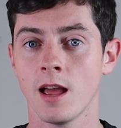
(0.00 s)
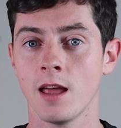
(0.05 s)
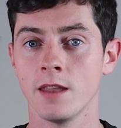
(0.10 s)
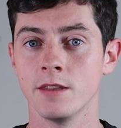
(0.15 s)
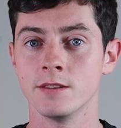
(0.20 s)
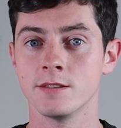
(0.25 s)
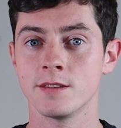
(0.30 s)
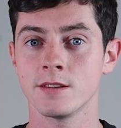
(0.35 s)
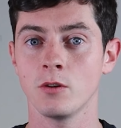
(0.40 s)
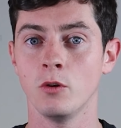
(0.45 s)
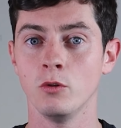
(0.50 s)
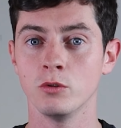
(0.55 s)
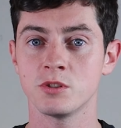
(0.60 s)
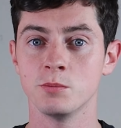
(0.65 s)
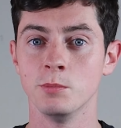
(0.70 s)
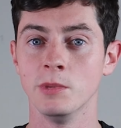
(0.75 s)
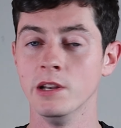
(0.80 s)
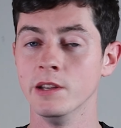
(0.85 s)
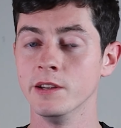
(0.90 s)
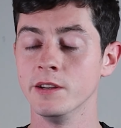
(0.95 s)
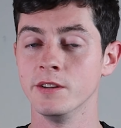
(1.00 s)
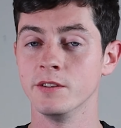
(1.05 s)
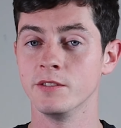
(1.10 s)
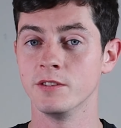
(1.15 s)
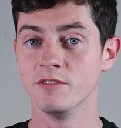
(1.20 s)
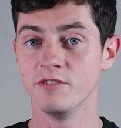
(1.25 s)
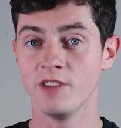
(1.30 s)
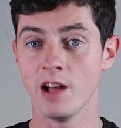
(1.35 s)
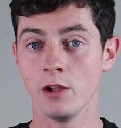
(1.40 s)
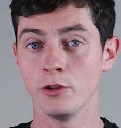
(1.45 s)
and ultimately
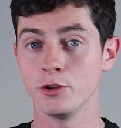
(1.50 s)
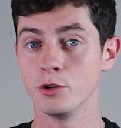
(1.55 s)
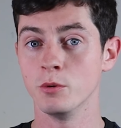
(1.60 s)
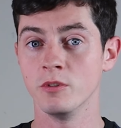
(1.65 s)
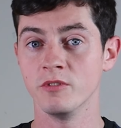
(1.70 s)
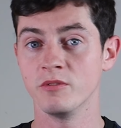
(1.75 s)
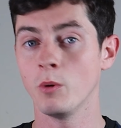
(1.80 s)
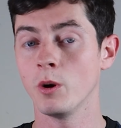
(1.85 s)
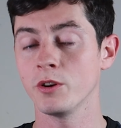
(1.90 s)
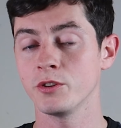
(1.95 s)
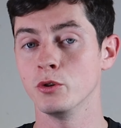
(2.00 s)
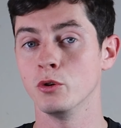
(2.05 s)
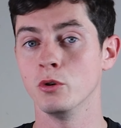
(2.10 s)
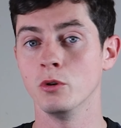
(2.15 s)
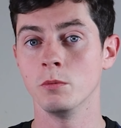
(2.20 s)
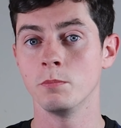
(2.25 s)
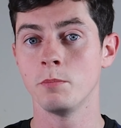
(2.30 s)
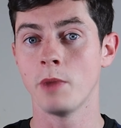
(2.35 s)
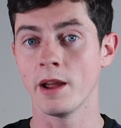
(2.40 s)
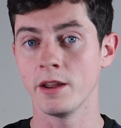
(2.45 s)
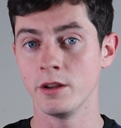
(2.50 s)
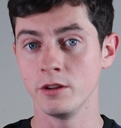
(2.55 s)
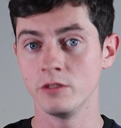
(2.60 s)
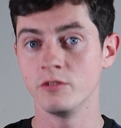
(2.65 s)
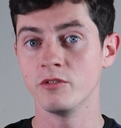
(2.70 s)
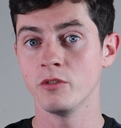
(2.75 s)
the value of what you're paying